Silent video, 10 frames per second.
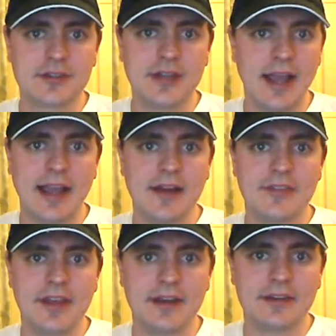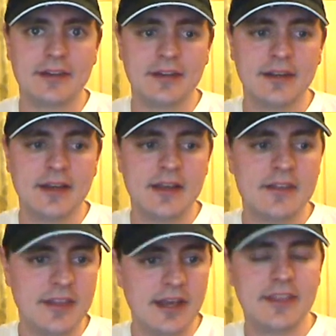gang out there.
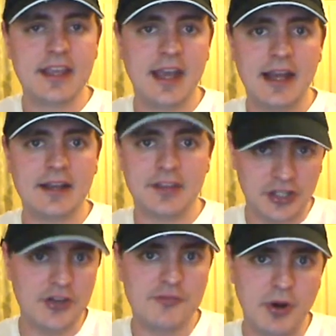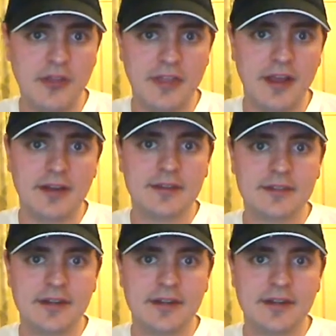They're the gang that you've put there.